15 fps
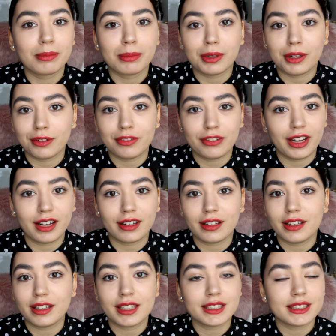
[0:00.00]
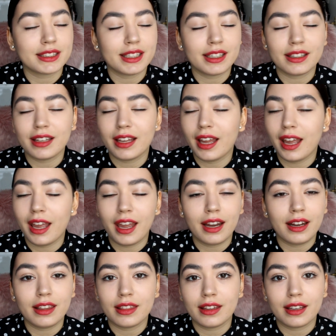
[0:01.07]
perfect he can sing
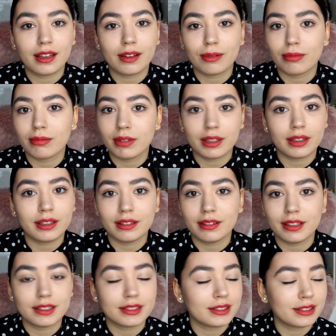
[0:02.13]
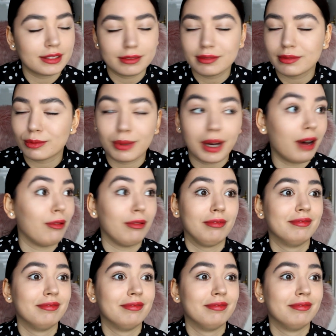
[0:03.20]
anything really it's wow